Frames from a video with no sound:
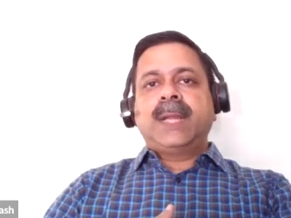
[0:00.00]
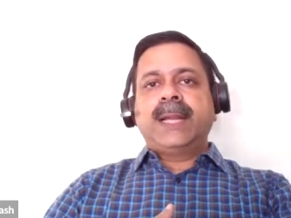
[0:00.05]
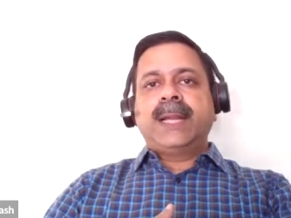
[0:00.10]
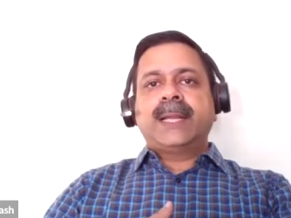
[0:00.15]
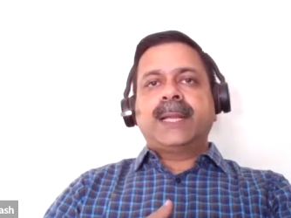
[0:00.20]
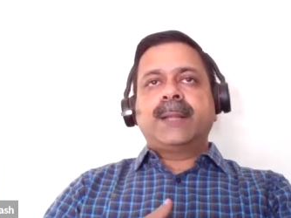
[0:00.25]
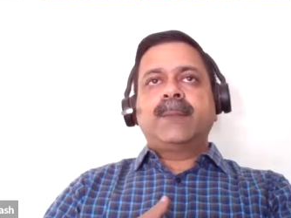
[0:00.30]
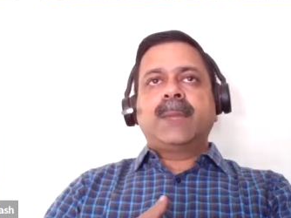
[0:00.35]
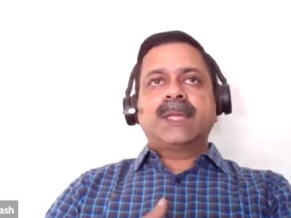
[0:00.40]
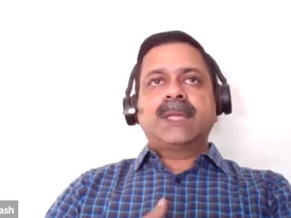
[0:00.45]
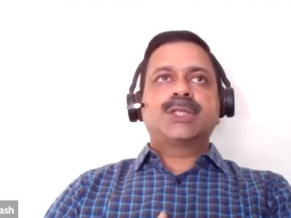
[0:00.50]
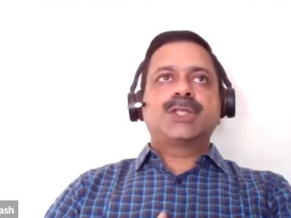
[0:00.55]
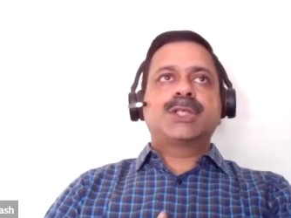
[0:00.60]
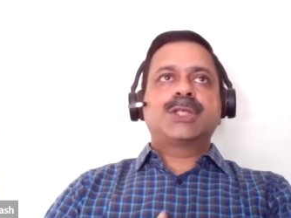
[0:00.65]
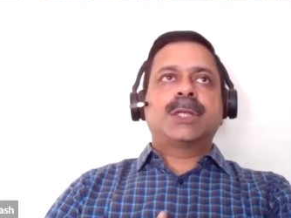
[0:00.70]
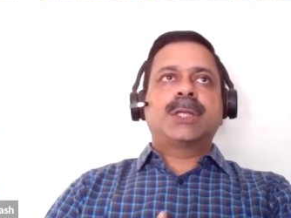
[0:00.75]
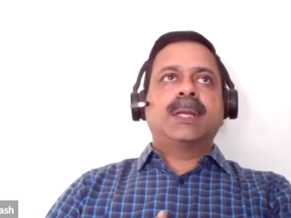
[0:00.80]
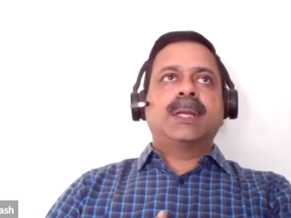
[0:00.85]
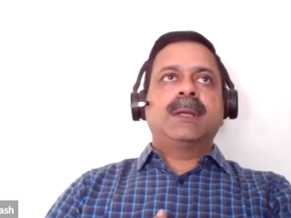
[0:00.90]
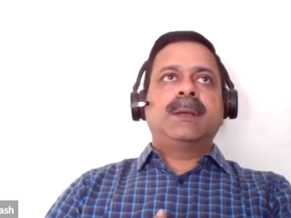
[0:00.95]
at a
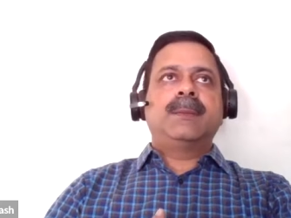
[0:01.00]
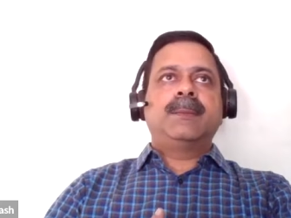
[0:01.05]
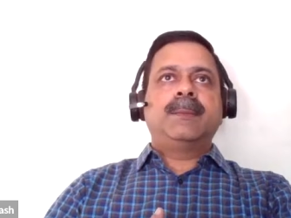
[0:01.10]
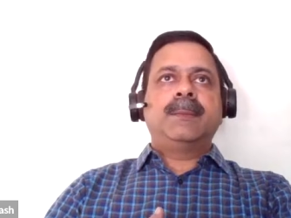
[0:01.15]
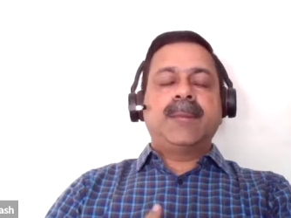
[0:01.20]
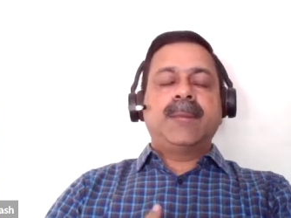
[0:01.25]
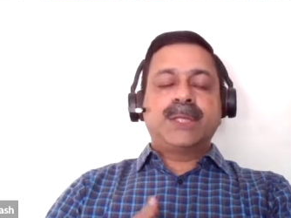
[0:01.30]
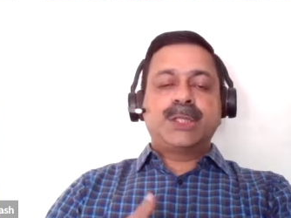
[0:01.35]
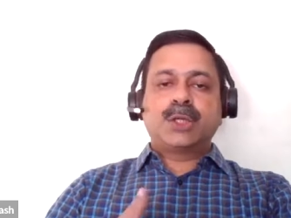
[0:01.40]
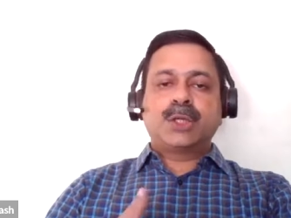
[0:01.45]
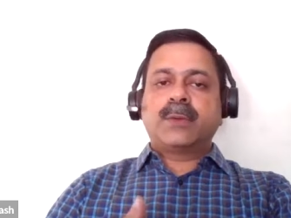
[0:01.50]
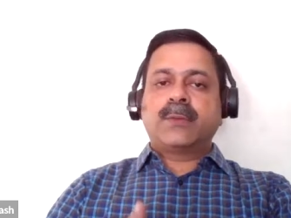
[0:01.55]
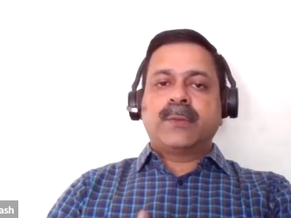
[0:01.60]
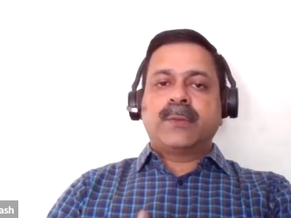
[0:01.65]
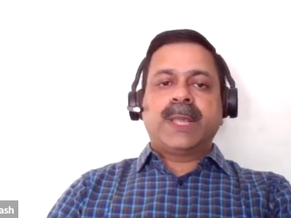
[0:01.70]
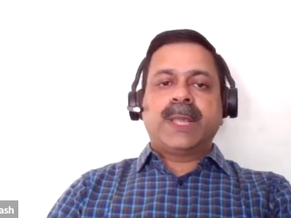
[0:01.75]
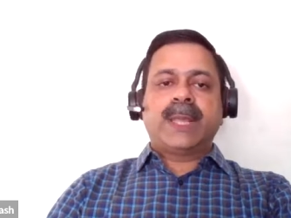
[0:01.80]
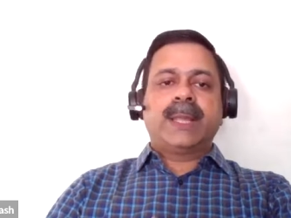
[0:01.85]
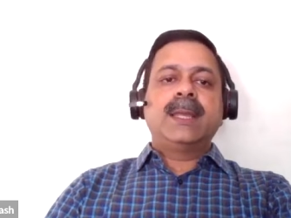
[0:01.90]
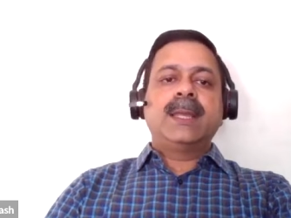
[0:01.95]
much uh, mature
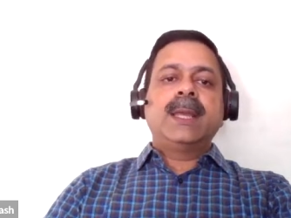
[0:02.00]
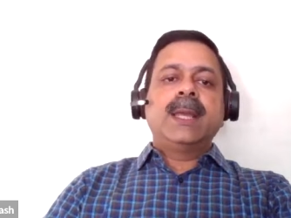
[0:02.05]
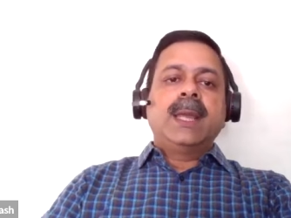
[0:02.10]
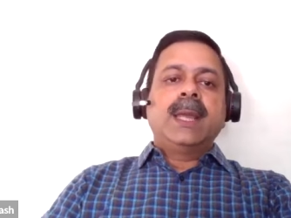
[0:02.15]
way.